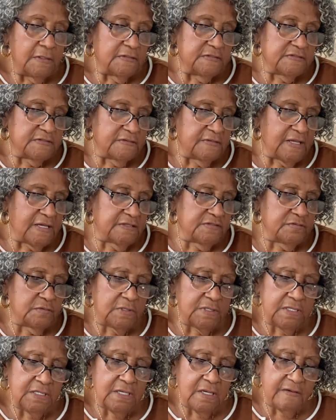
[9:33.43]
So that's
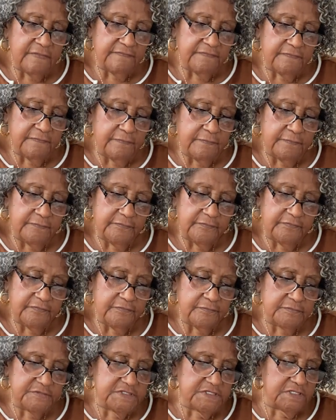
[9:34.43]
what I got
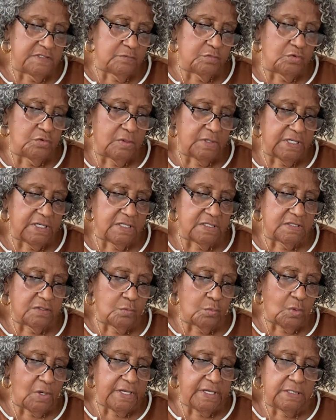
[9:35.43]
from Temu. I got the
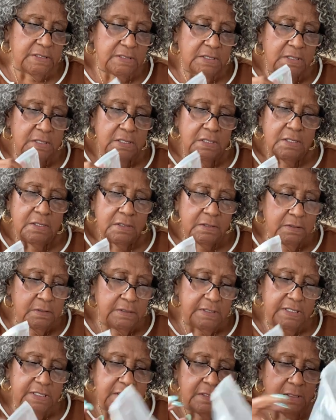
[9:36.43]
white
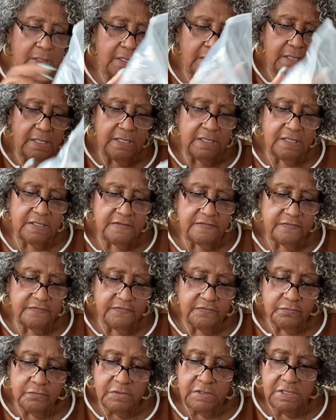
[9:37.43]
hoodie, and I got the
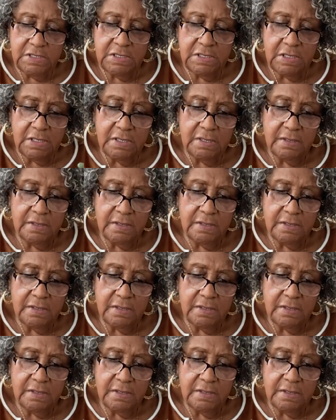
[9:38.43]
three